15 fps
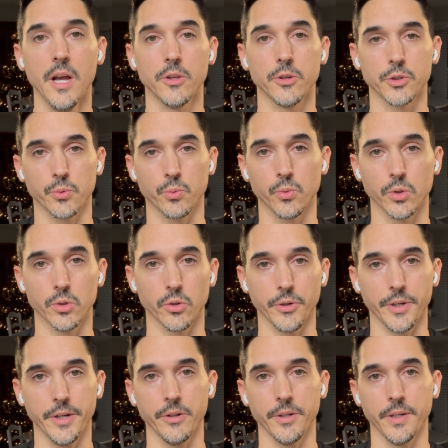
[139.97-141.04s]
There's rural
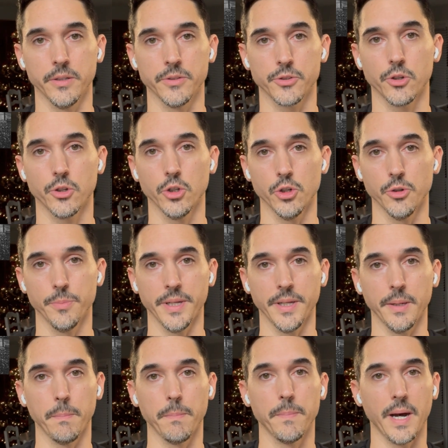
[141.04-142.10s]
areas, urban,